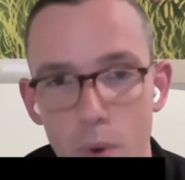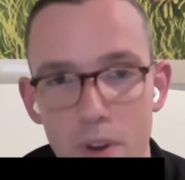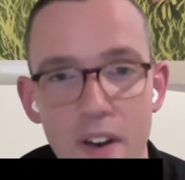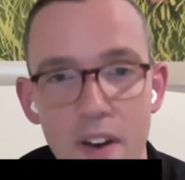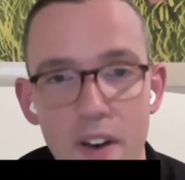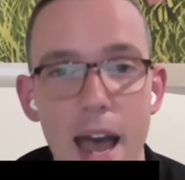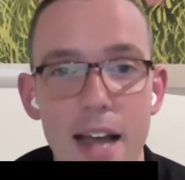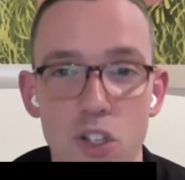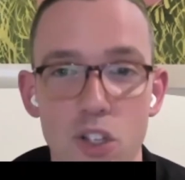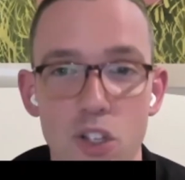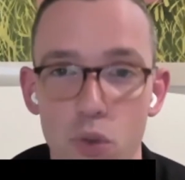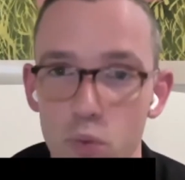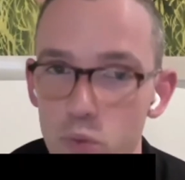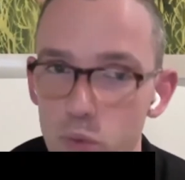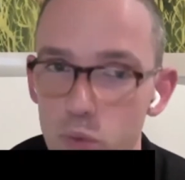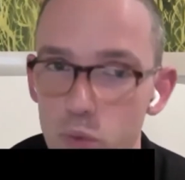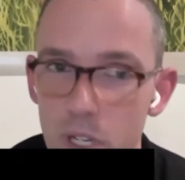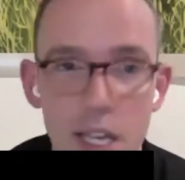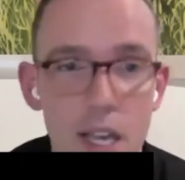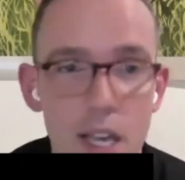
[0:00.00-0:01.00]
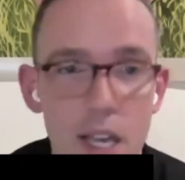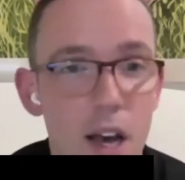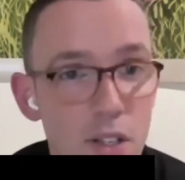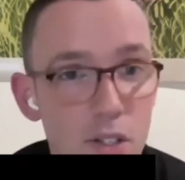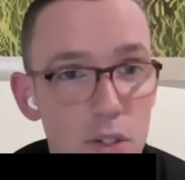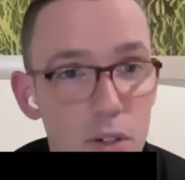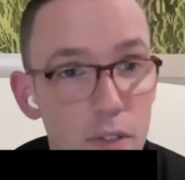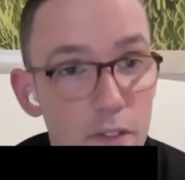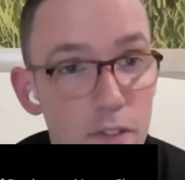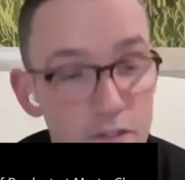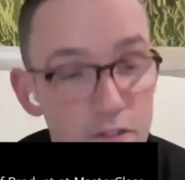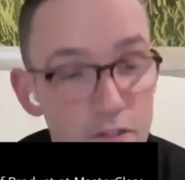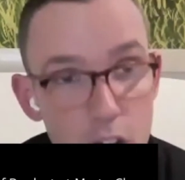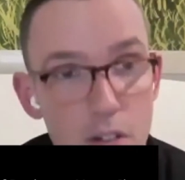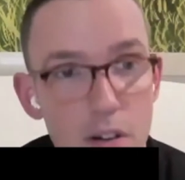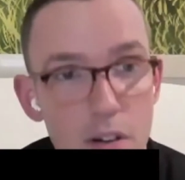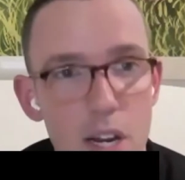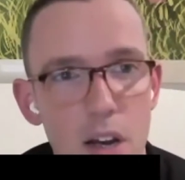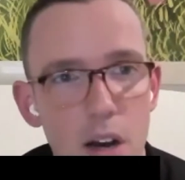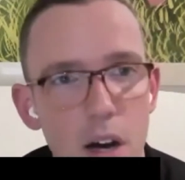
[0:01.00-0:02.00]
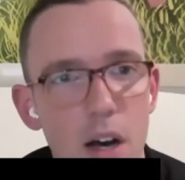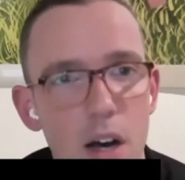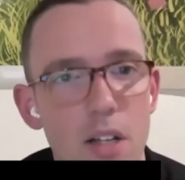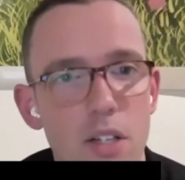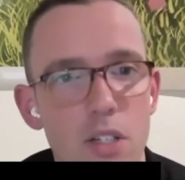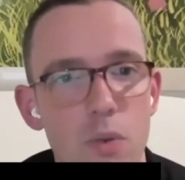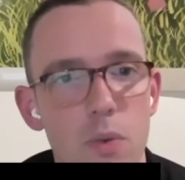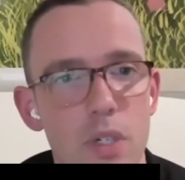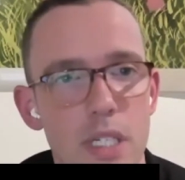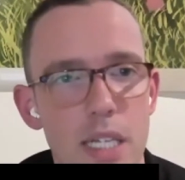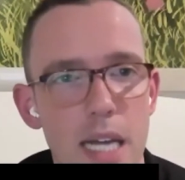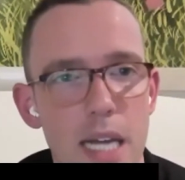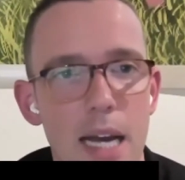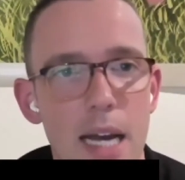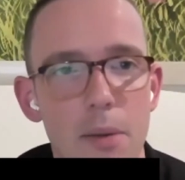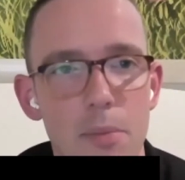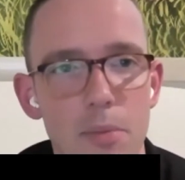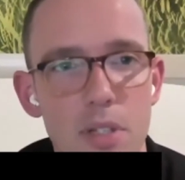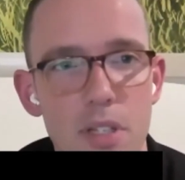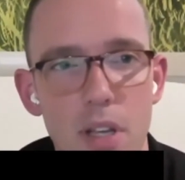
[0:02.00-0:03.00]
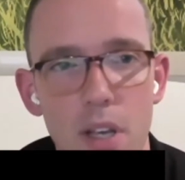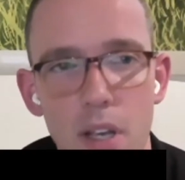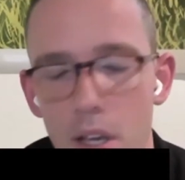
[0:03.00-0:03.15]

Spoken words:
had to really hustle very hard to adapt.